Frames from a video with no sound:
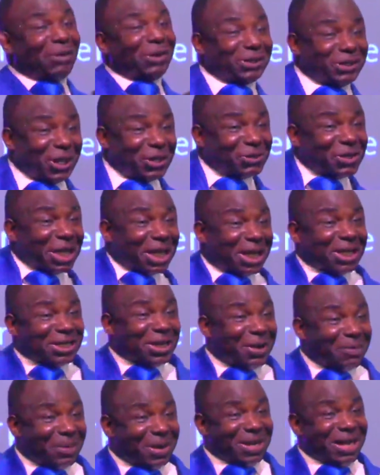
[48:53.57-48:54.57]
was just waking
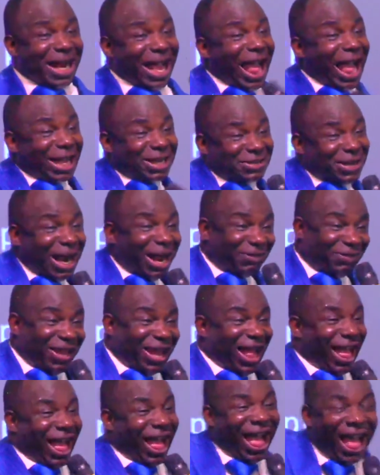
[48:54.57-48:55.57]
up on the
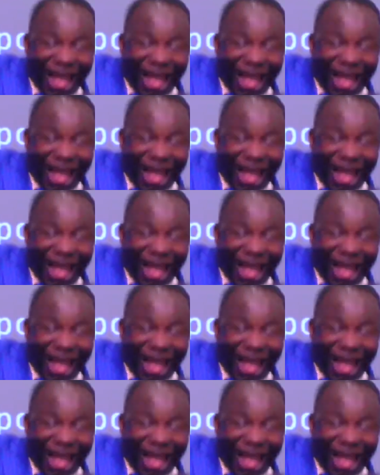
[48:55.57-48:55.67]
aircraft.